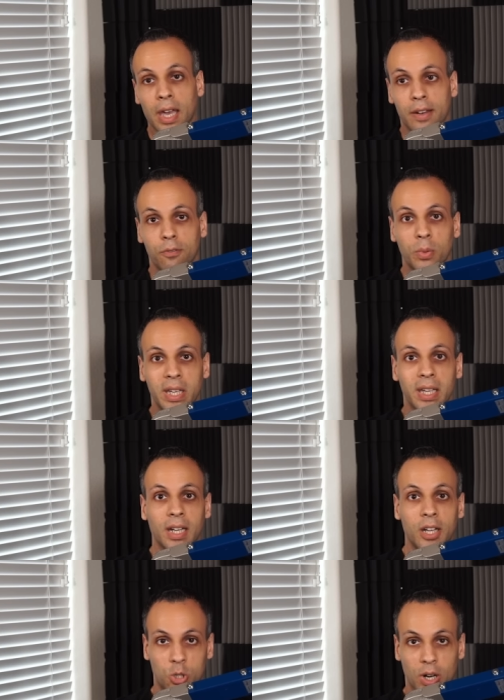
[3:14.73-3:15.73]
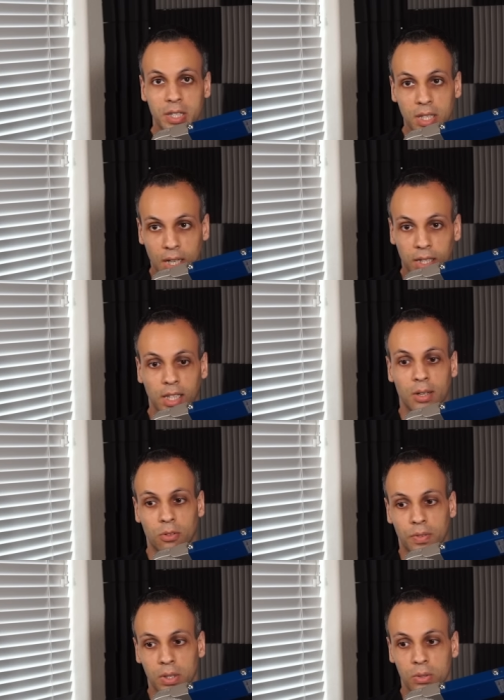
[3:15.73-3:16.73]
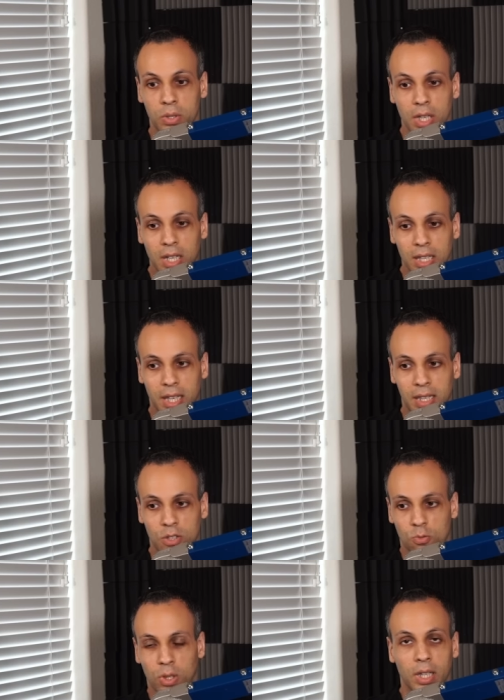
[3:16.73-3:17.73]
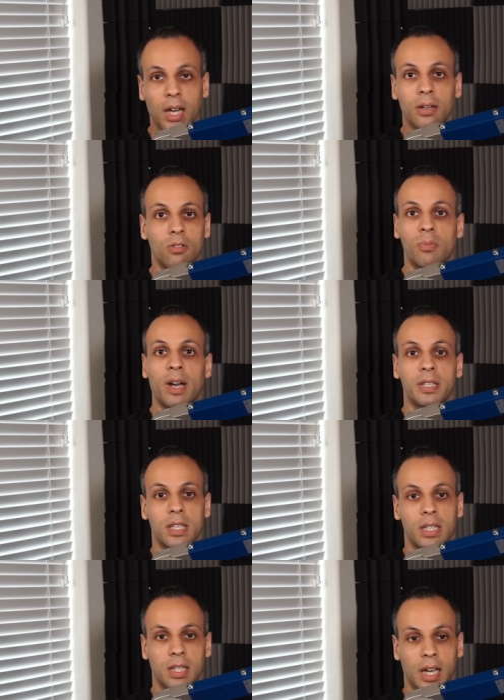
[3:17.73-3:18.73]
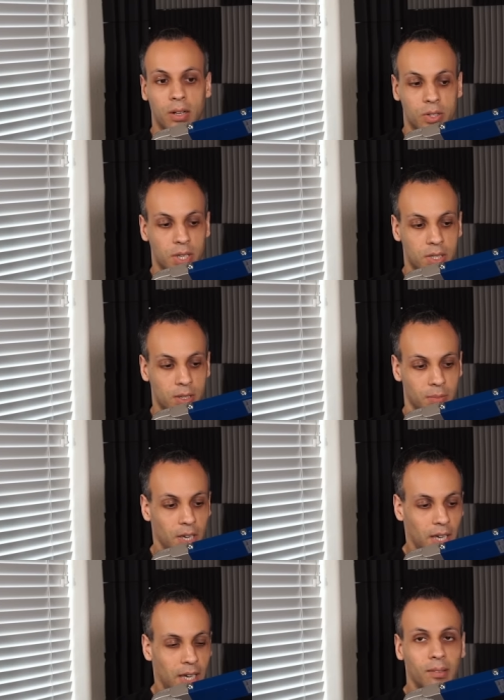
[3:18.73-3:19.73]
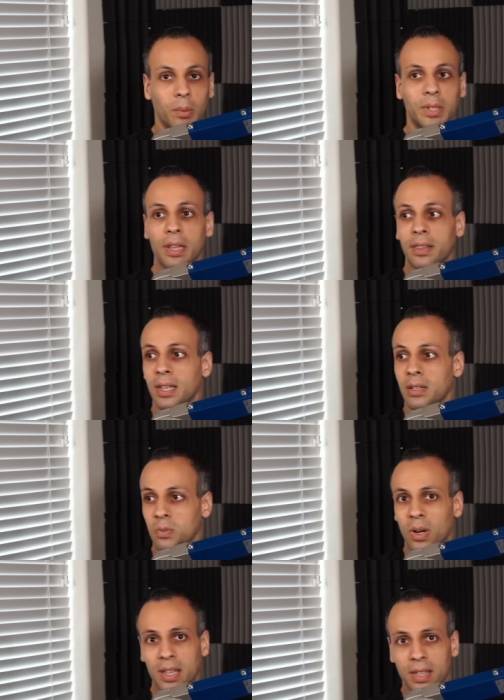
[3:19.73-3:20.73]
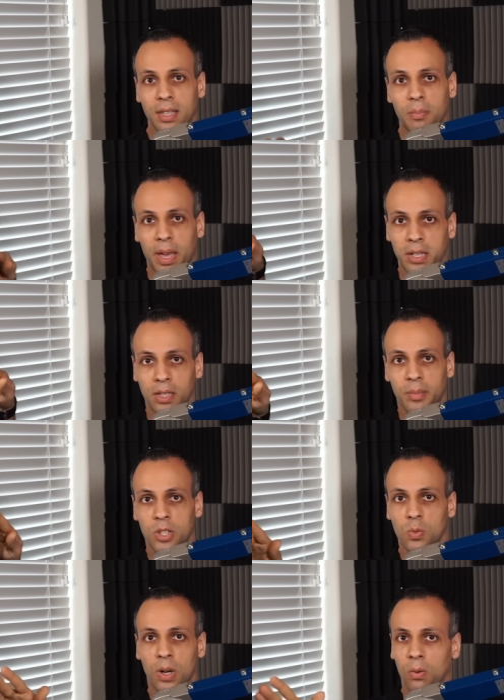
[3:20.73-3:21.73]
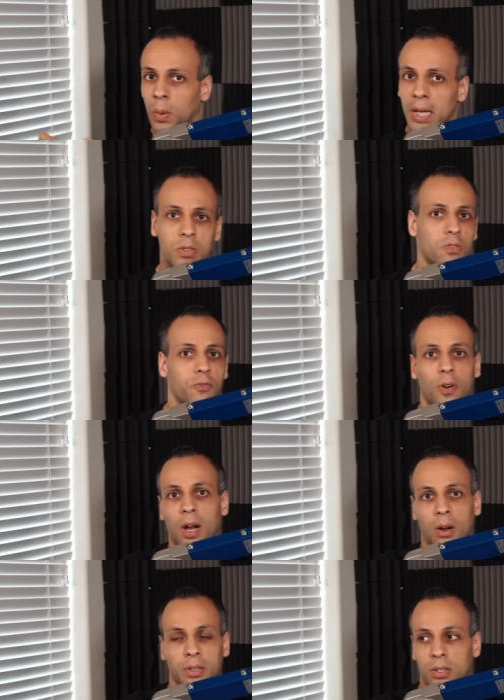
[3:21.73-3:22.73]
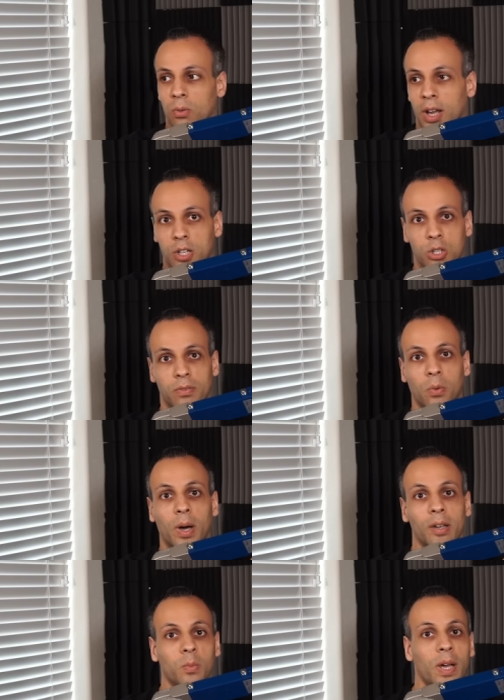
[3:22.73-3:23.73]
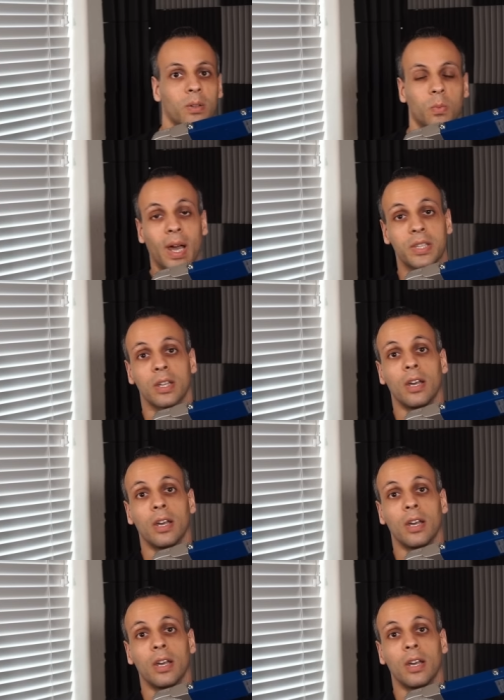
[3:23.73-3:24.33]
And if we cannot trust the online reviews, then this really undermines the entire system. And one of the things where I think the pendulum has swung way too far in the direction of the wild, wild west